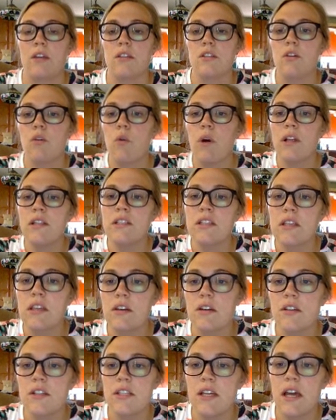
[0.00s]
so what
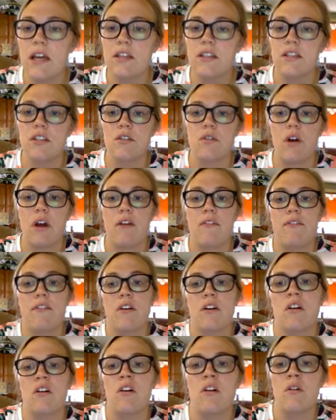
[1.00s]
skill sets do I
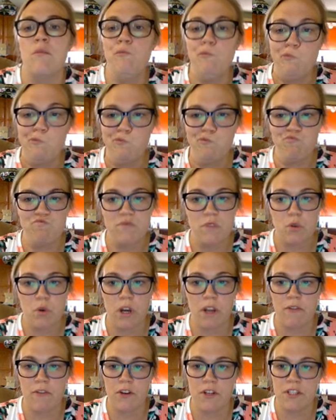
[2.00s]
feel
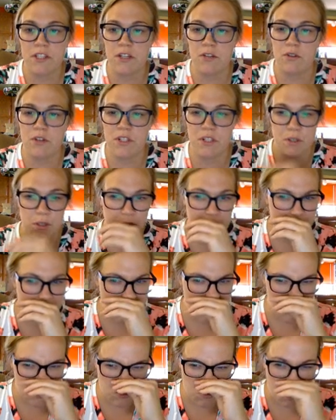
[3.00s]
21st century students
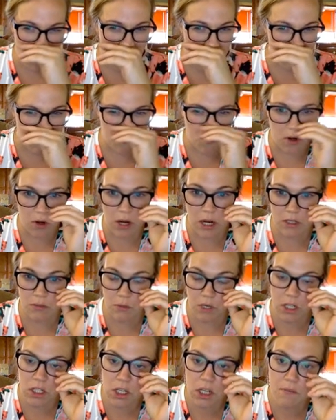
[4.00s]
must acquire before
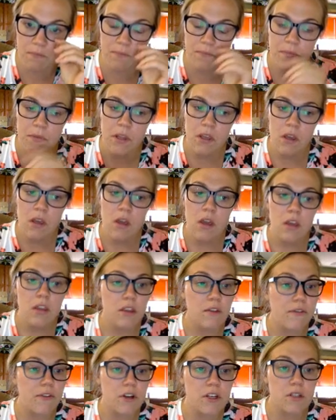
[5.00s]
graduation?
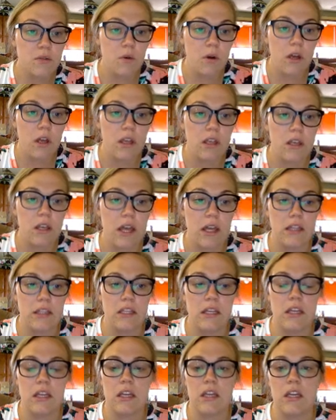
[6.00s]
The first one, I
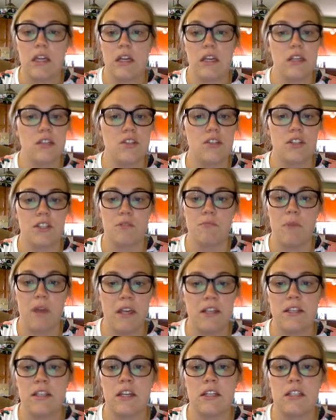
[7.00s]
think, is just
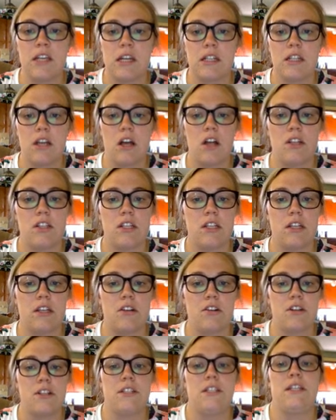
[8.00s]
basic technology
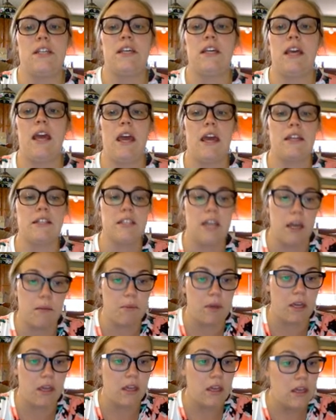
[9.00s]
literacy and
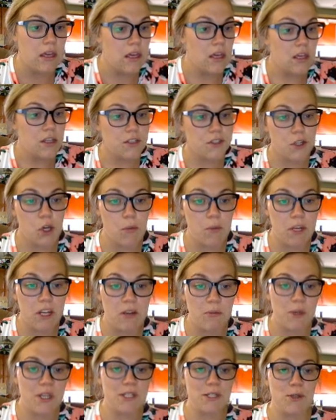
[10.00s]
typing. So many
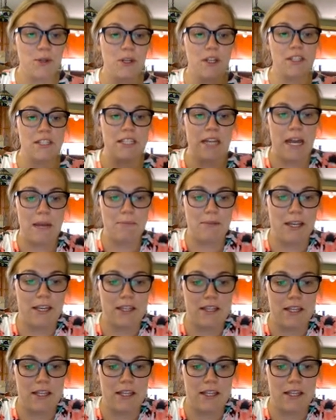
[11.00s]
of my students type like